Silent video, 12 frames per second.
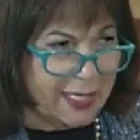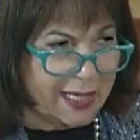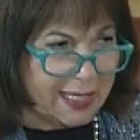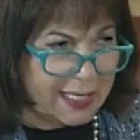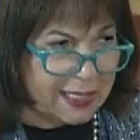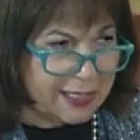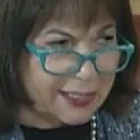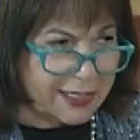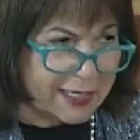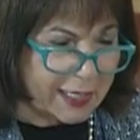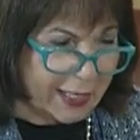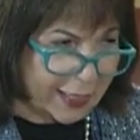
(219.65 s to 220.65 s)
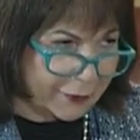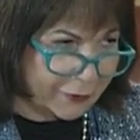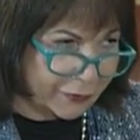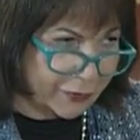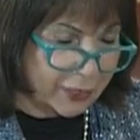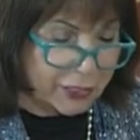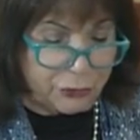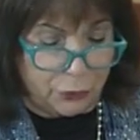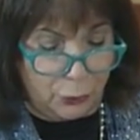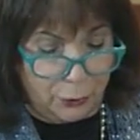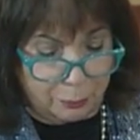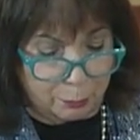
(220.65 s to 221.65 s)
things in life. This
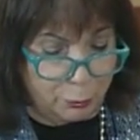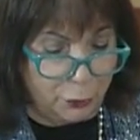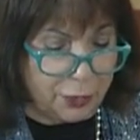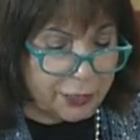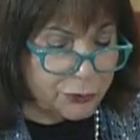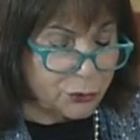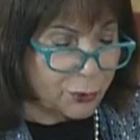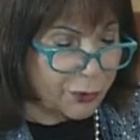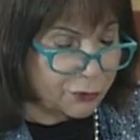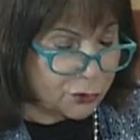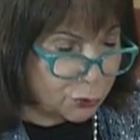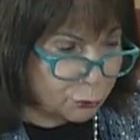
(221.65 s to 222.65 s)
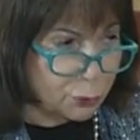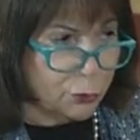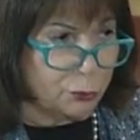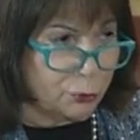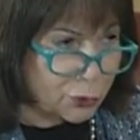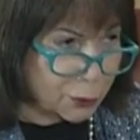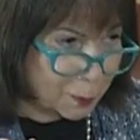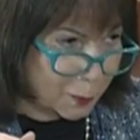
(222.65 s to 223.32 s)
whole book is sort of Scrooge.